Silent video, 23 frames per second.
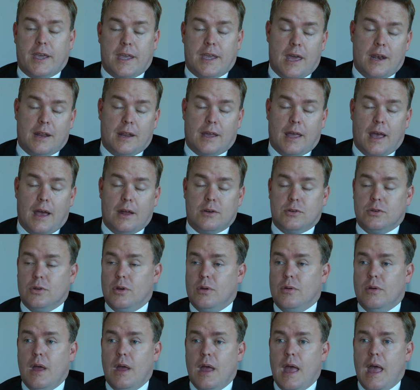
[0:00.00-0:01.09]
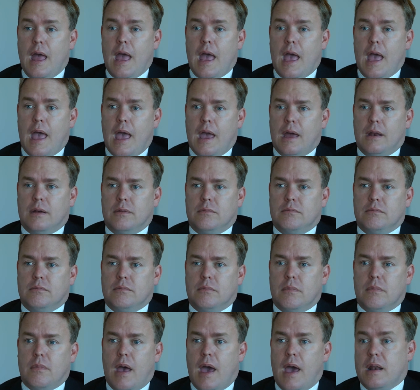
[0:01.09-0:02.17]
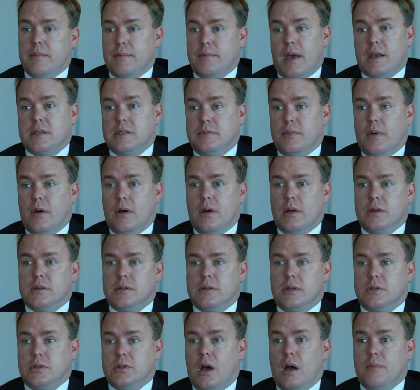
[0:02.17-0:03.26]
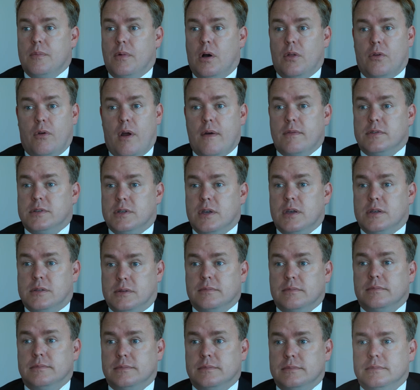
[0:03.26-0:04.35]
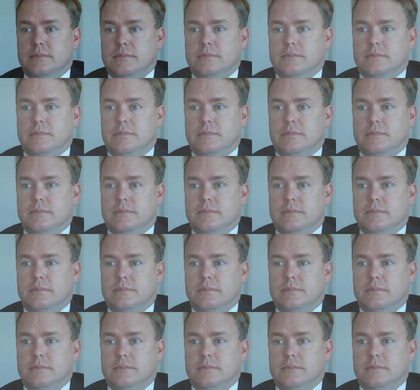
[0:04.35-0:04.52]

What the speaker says: what they can and can't do, and how to maximise the time while they're overseas.